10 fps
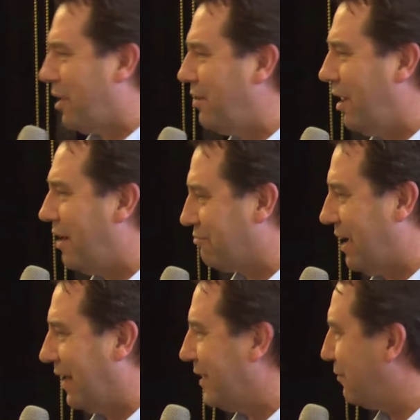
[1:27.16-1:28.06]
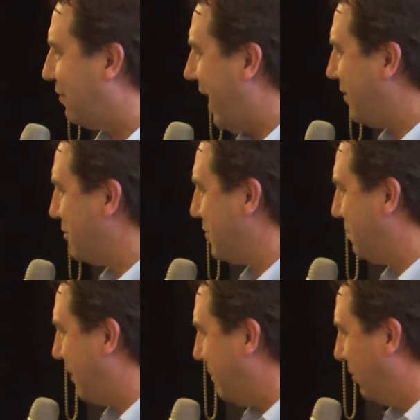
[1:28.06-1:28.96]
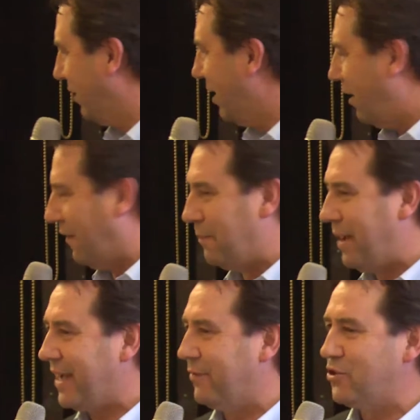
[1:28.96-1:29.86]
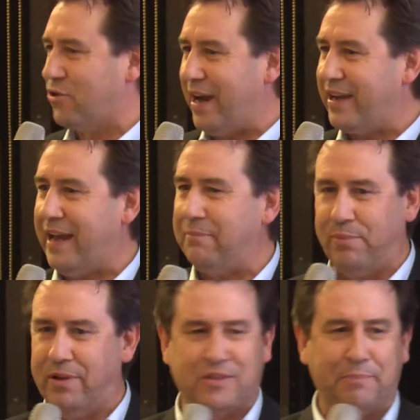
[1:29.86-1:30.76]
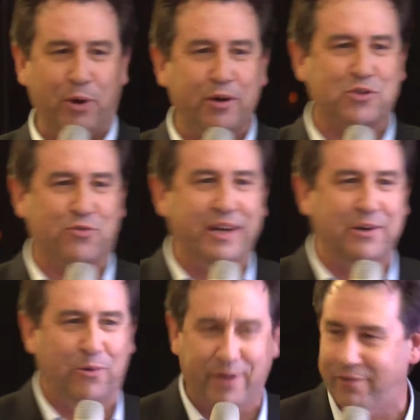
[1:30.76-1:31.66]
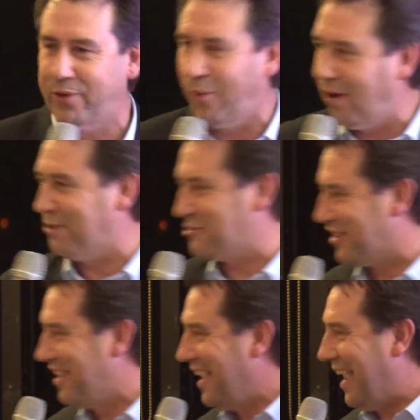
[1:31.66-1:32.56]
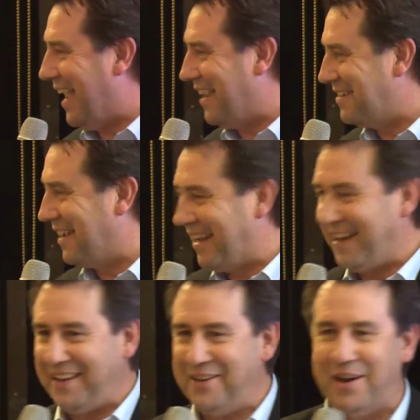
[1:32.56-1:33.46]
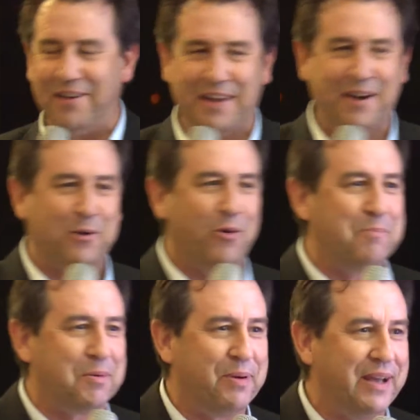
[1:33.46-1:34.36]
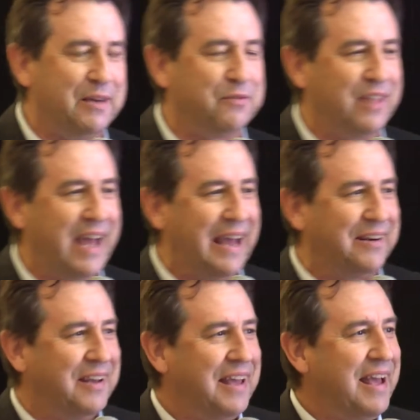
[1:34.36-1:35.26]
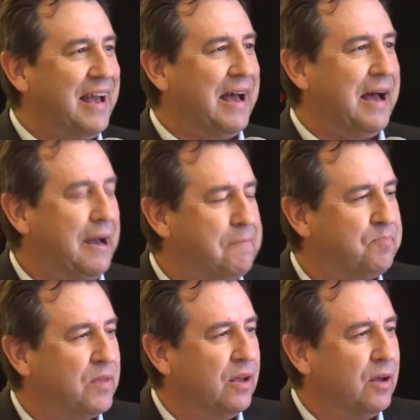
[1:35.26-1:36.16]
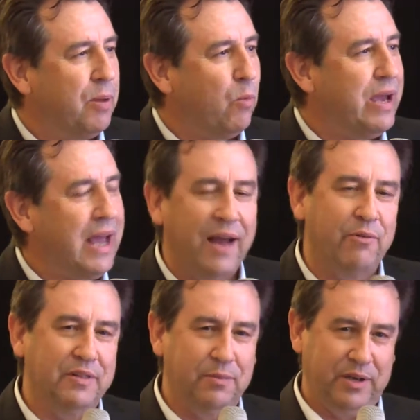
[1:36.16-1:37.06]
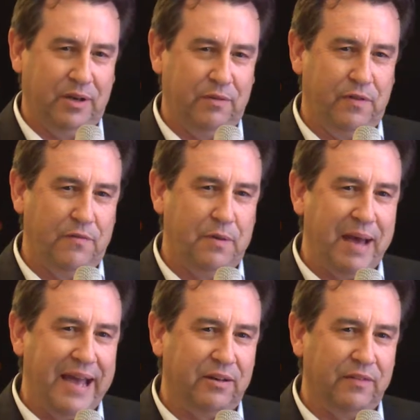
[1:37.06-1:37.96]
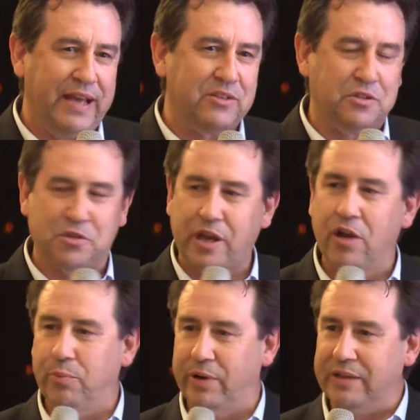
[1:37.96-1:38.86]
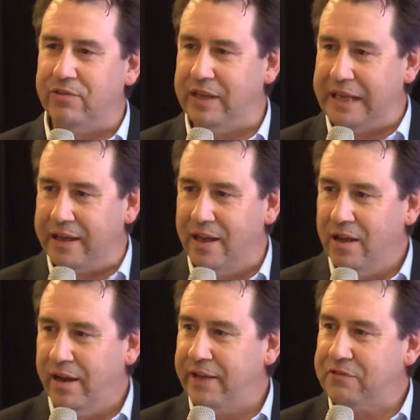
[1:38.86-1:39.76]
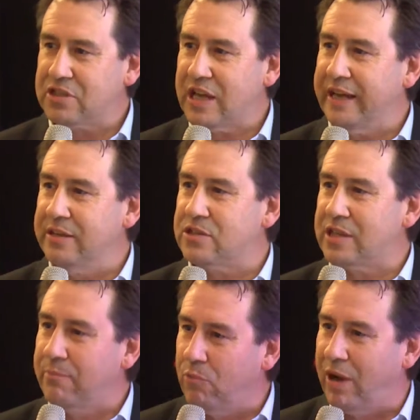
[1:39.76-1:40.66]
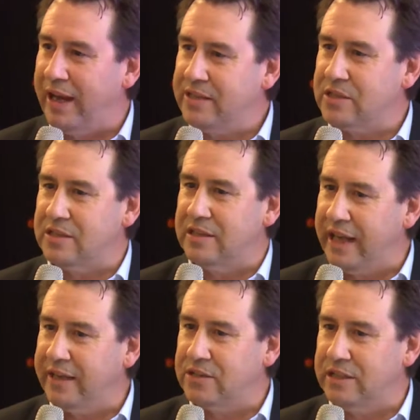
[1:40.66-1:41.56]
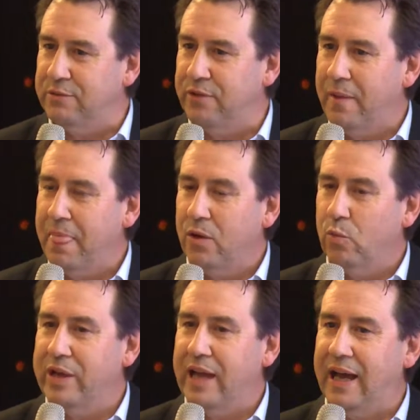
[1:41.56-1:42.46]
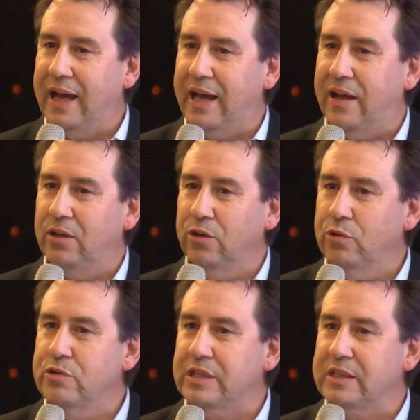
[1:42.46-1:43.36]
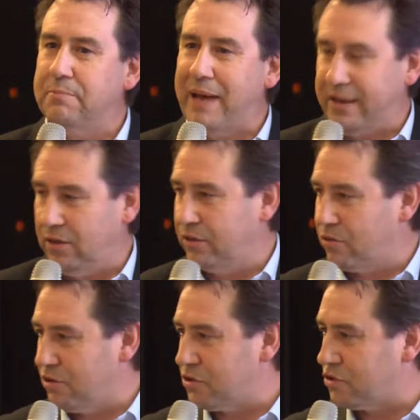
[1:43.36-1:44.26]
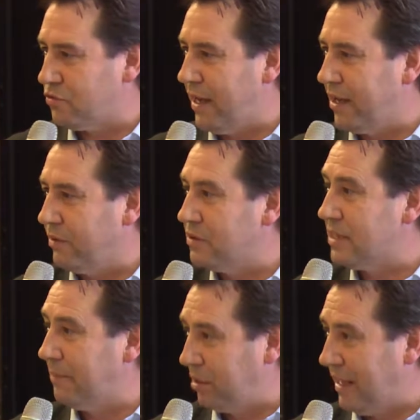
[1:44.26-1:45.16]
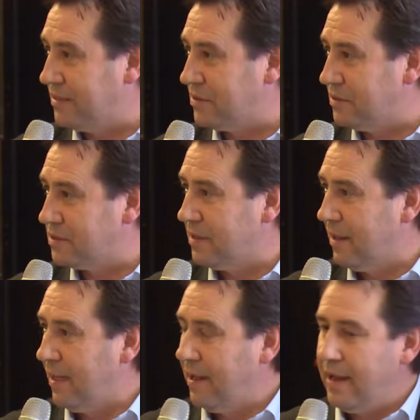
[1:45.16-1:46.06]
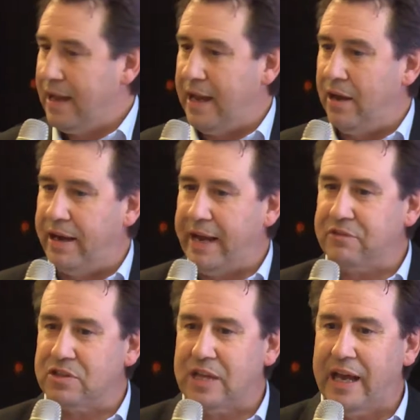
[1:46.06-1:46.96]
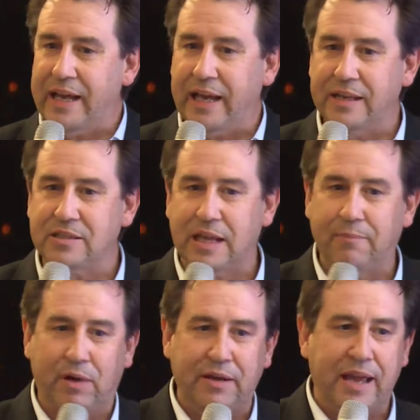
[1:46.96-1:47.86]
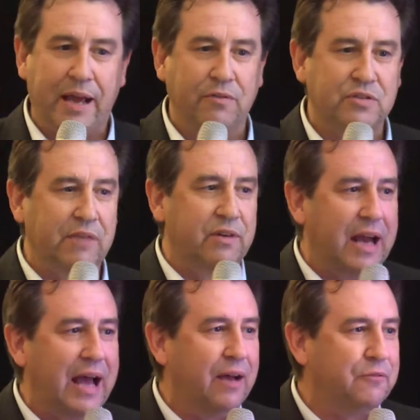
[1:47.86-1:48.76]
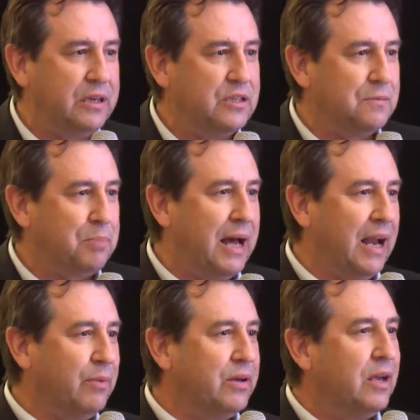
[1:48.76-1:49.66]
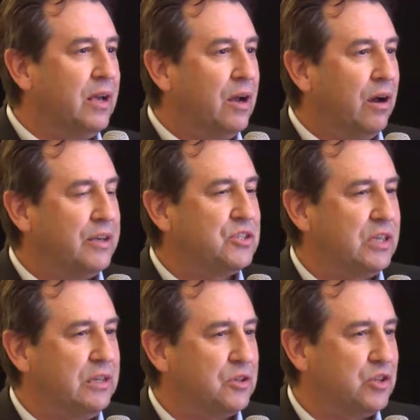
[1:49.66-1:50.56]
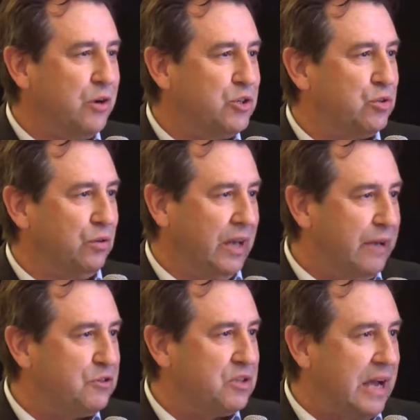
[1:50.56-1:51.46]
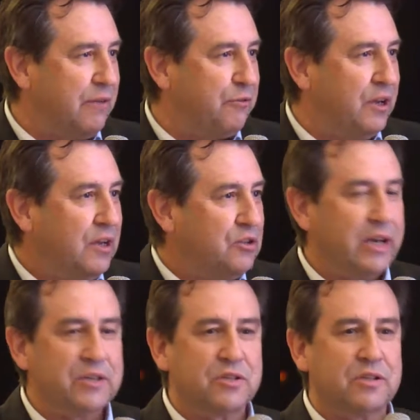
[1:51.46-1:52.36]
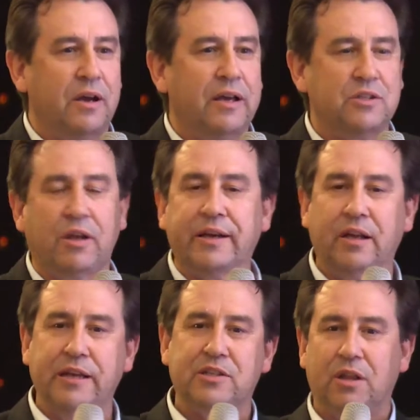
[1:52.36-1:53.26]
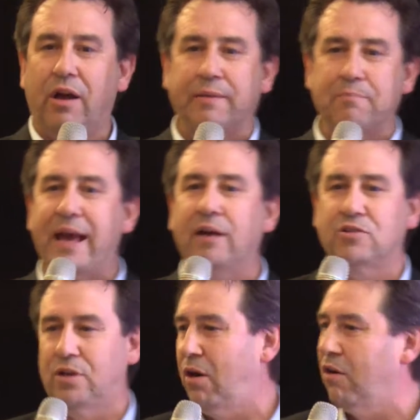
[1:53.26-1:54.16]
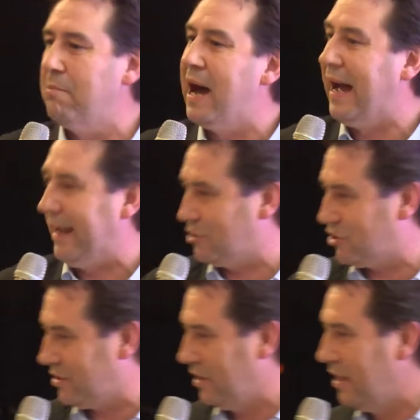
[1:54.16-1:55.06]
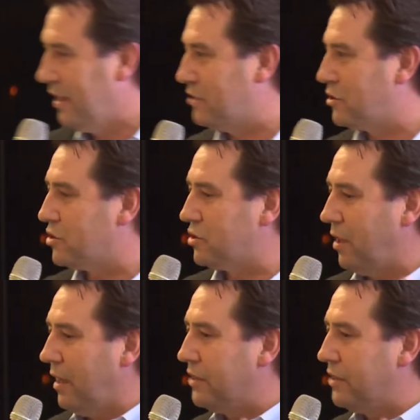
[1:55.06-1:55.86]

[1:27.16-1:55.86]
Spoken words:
pro-life rally of thousands of people on the back of a truck at, is it Burke Street or wherever it was, and they don't quite prepare you for that. But we are in the middle of a battle, and that's the sobering thing. I'd have to say, in some ways, as a negative, we are losing the battle across Australia in some places. I'd have to say, as someone now of 7.5 years in Parliament, I see the social left stuff it's like Mao's long march. It's